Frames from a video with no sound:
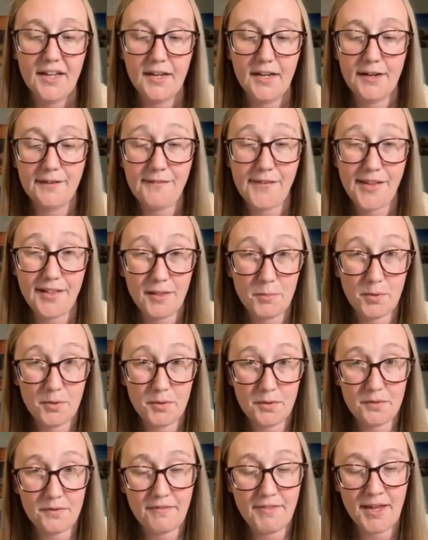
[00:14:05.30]

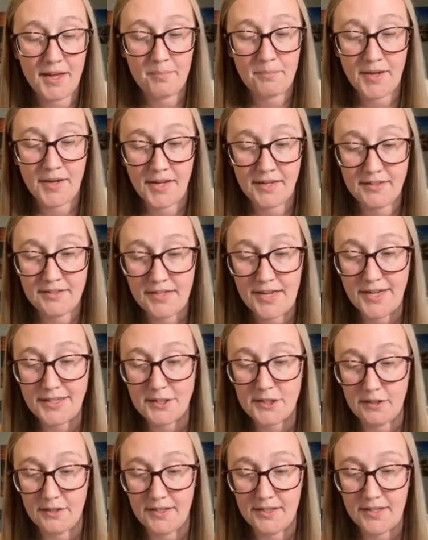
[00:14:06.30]
available, that might
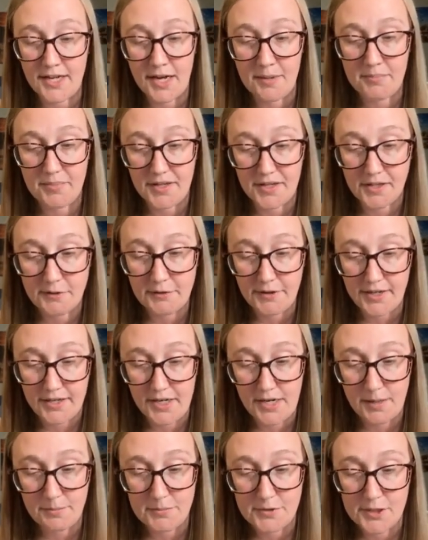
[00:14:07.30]
actually not be a great
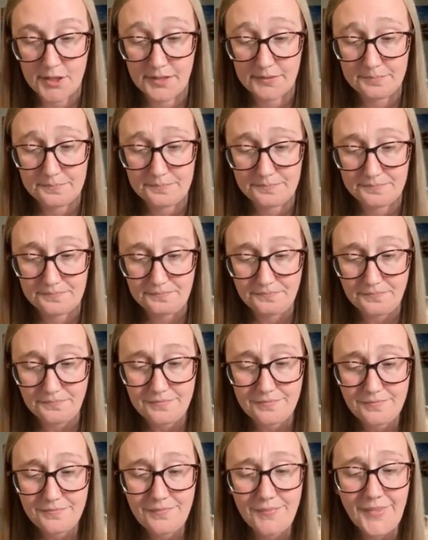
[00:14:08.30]
option.
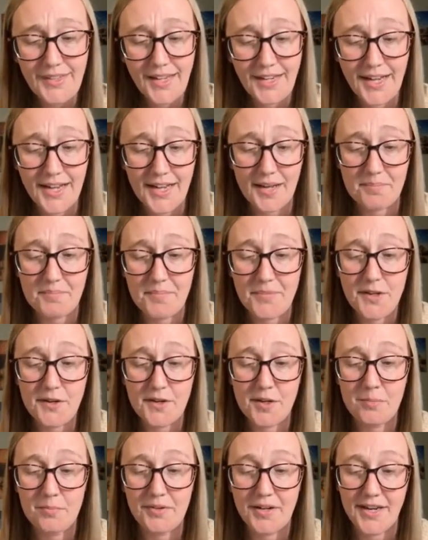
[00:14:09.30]
You
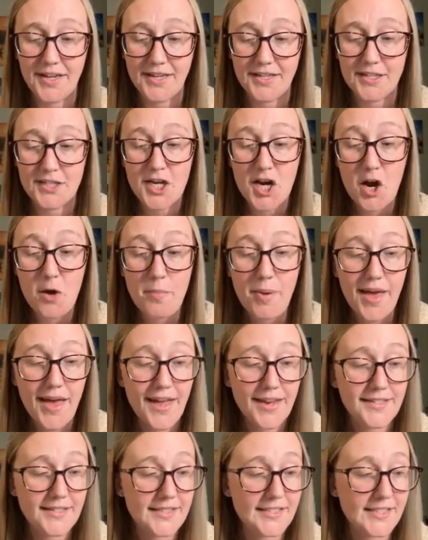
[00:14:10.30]
could bring gel
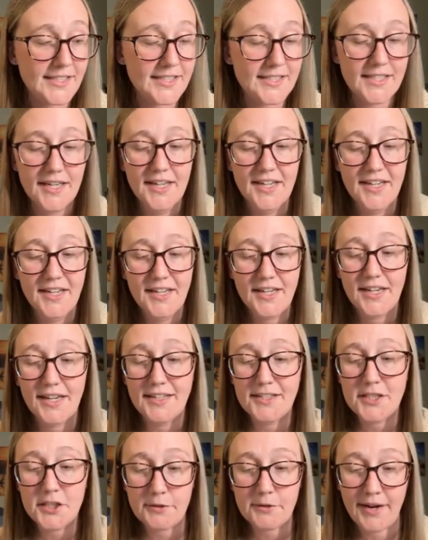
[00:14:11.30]
pens, a
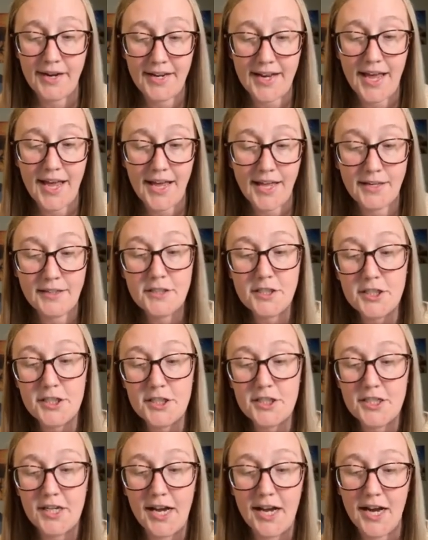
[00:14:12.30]
straight
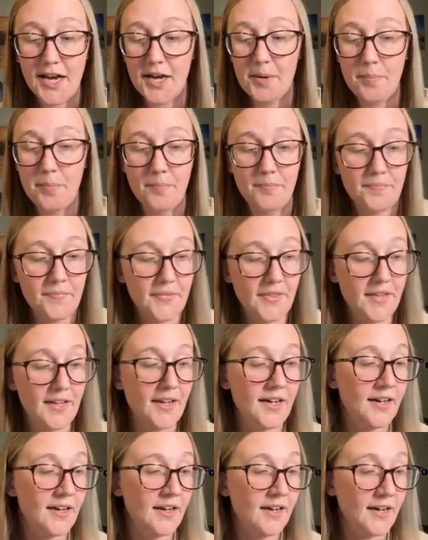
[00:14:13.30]
edge,
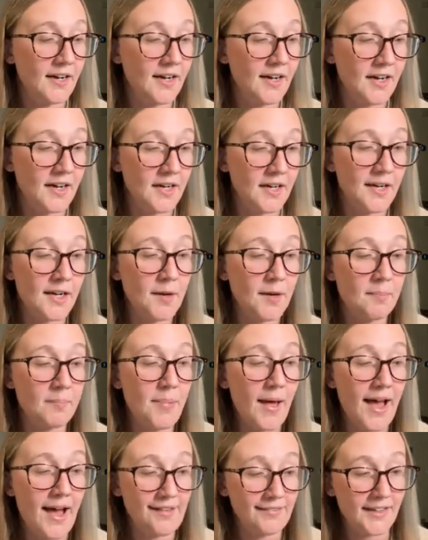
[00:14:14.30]
a
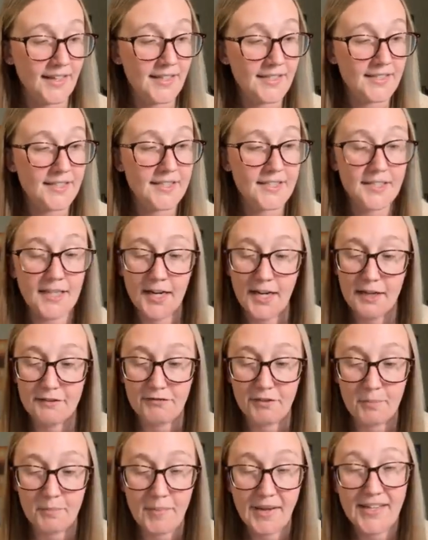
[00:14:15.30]
palette
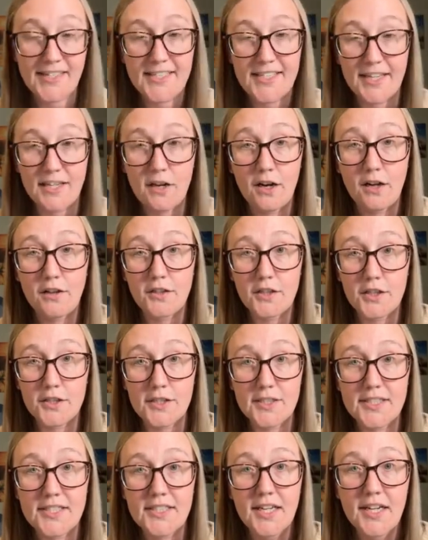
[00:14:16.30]
for mixing
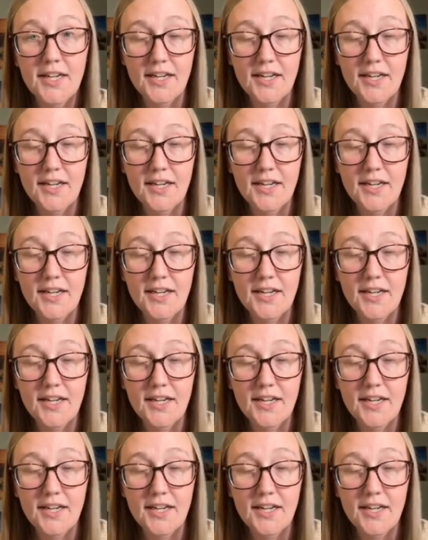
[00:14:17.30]
colors.